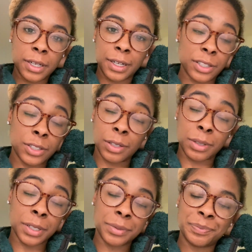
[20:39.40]
I just don't
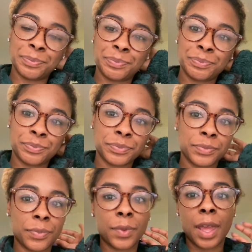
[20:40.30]
know.
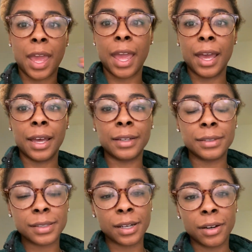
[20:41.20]
And
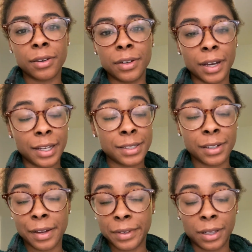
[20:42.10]
so I
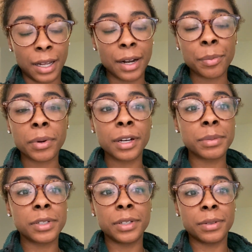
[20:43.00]
still have a lot of prep
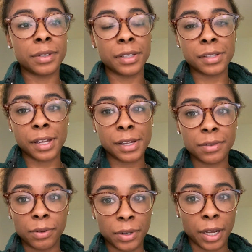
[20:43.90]
to do in these
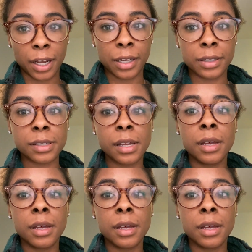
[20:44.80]
last four days.